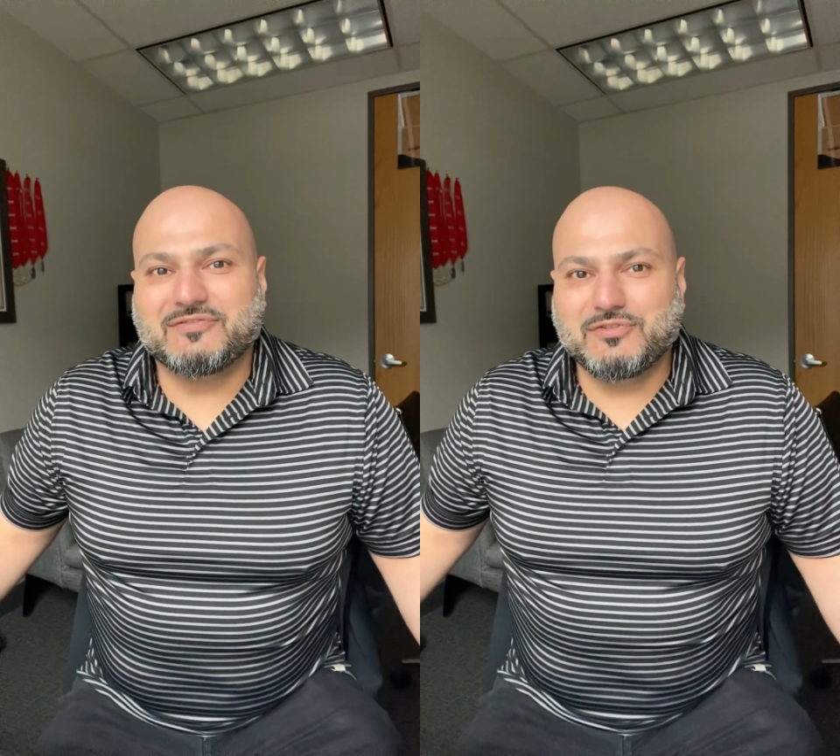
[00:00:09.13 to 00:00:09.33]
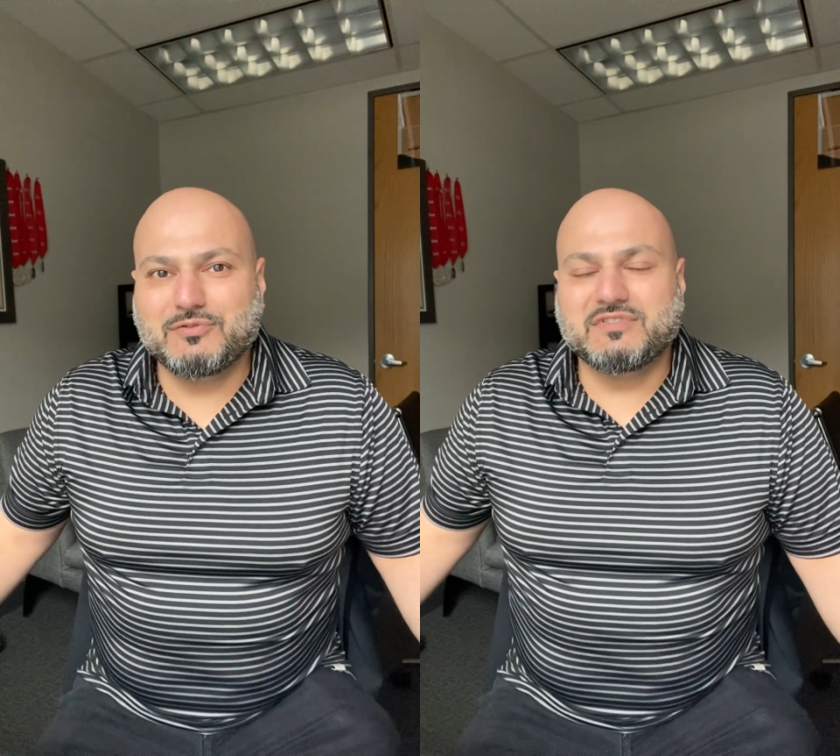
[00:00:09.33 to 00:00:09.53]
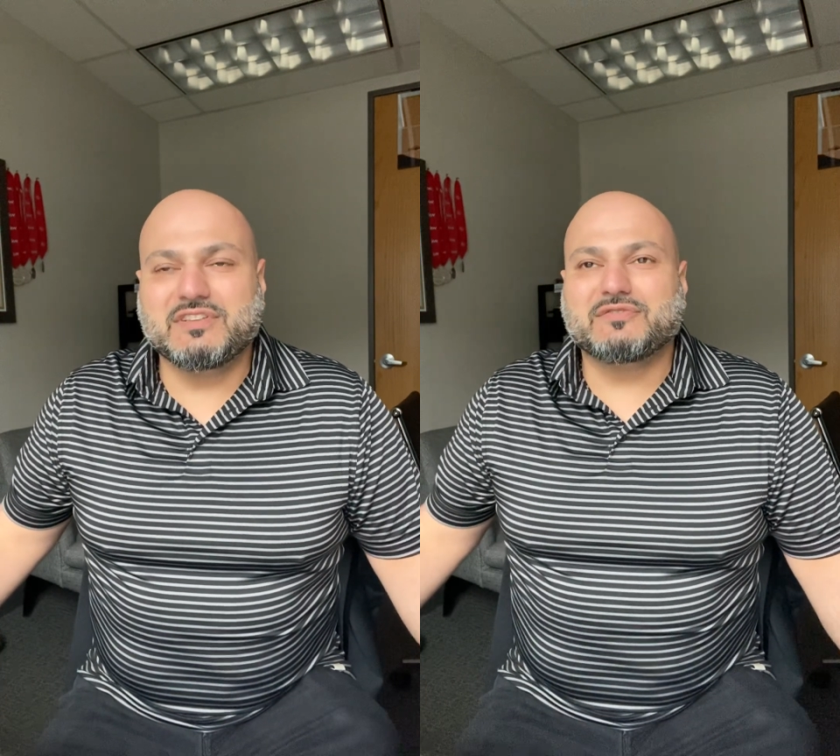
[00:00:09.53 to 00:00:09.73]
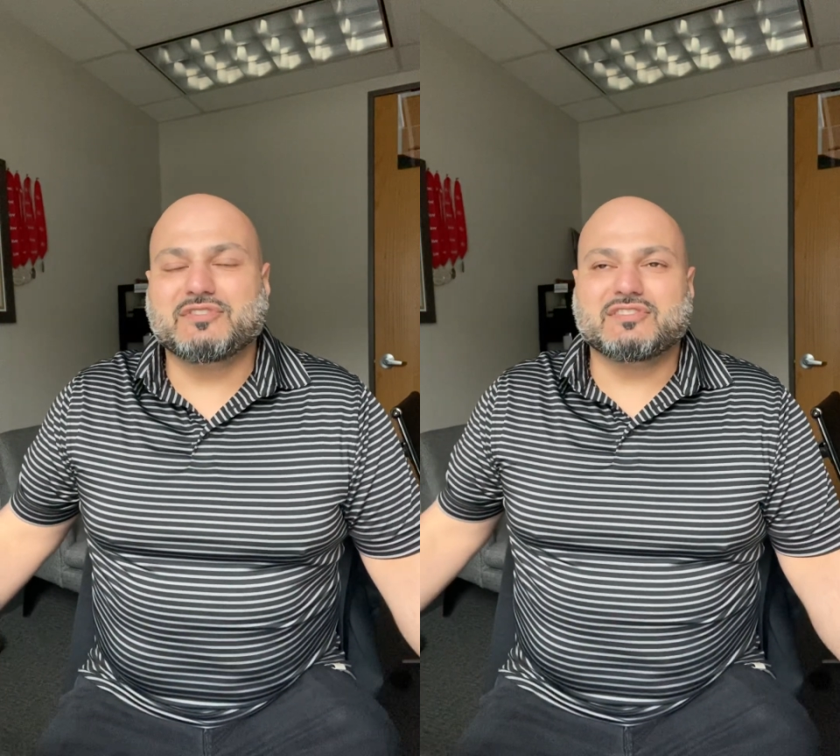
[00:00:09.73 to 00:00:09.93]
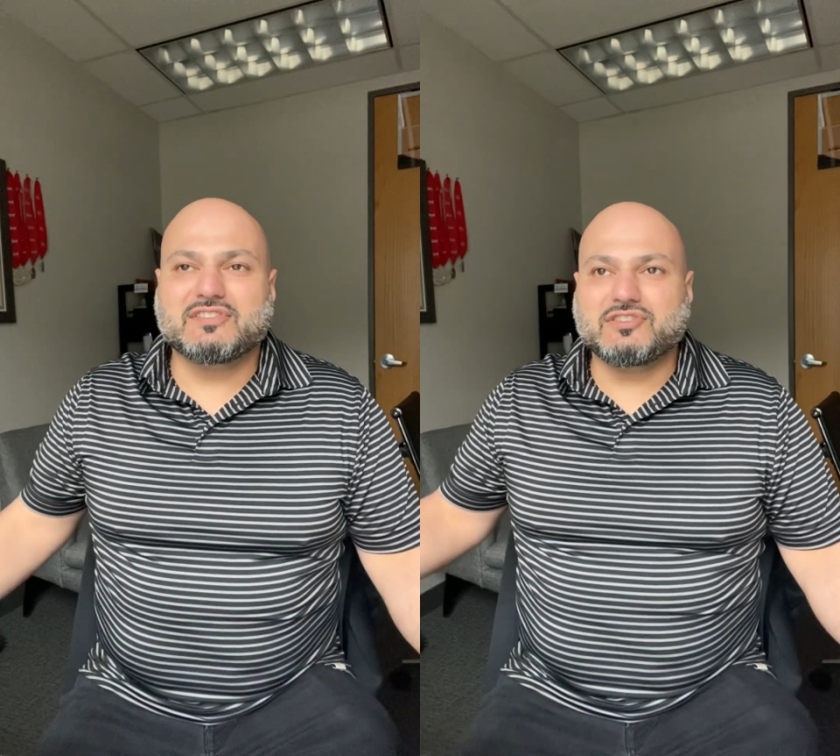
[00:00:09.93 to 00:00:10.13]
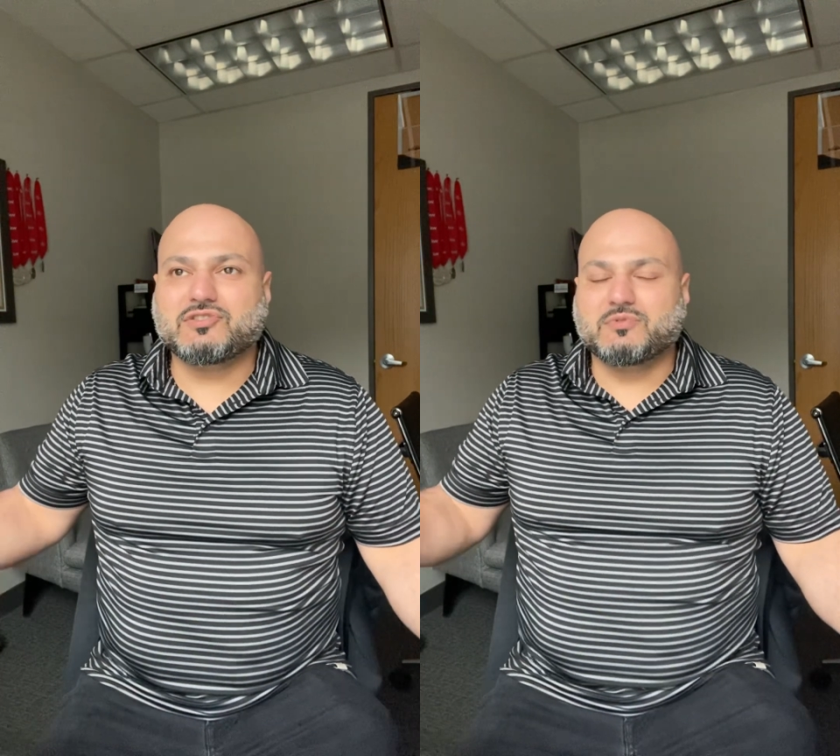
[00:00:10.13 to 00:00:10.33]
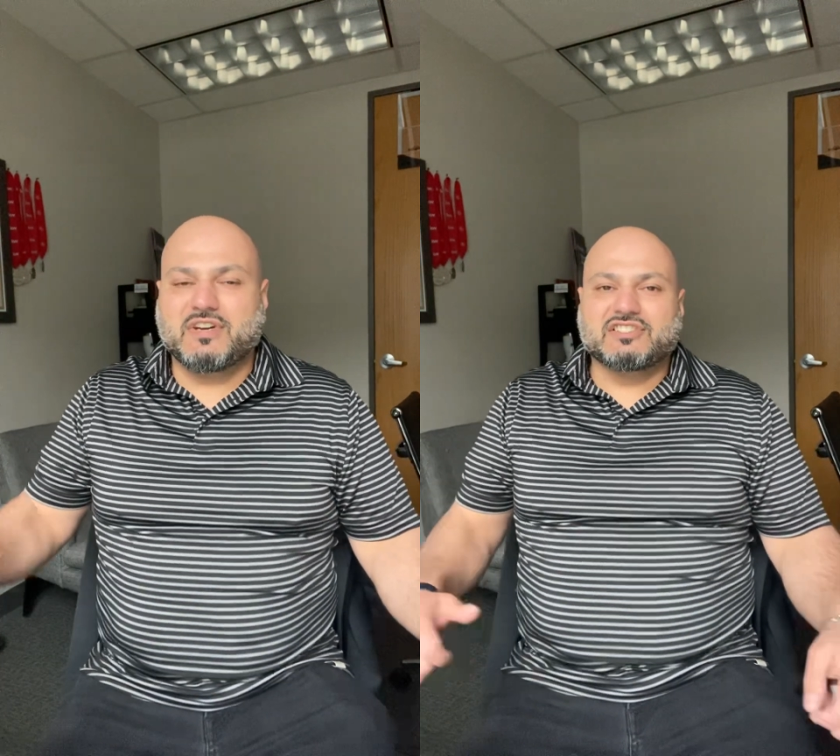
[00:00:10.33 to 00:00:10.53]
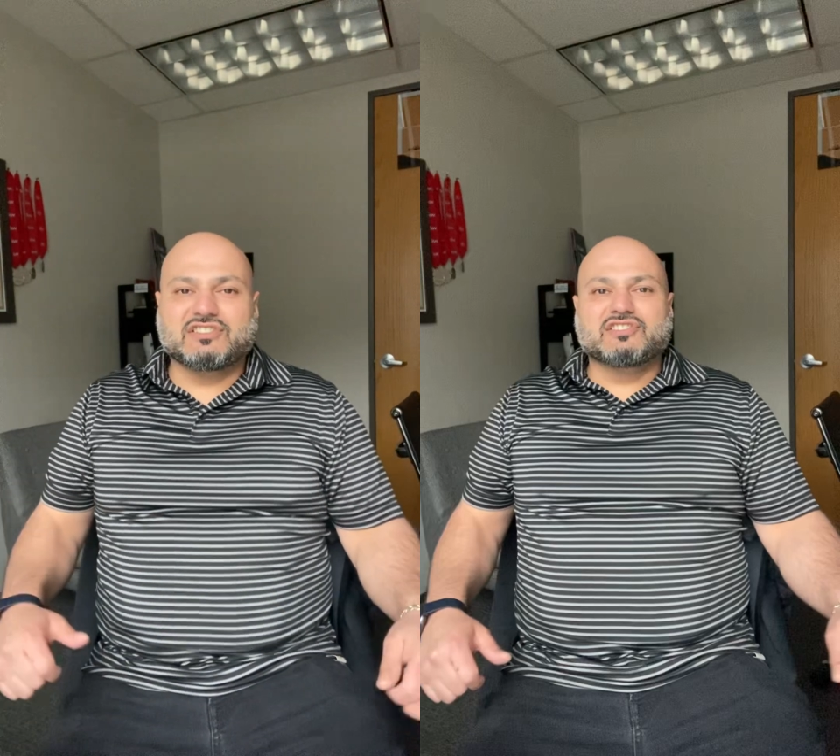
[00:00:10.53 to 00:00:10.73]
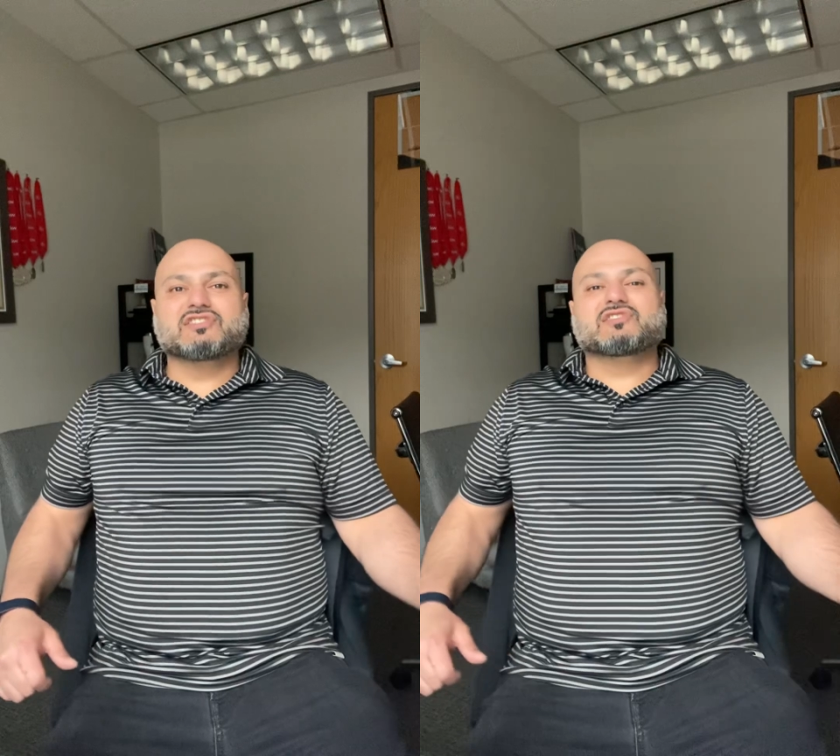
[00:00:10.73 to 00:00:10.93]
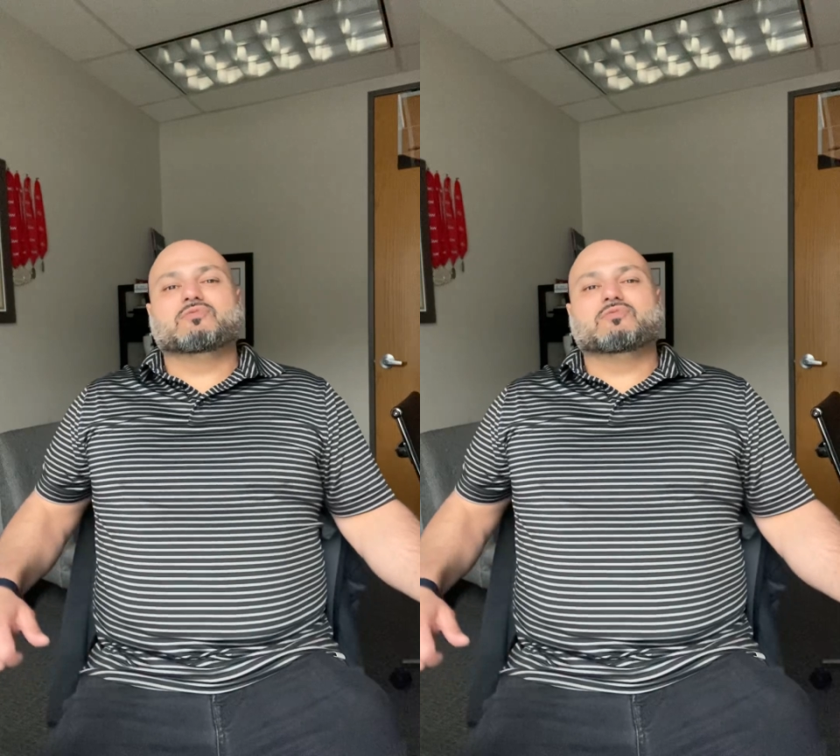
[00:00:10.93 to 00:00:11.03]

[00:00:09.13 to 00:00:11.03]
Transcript: few different situations,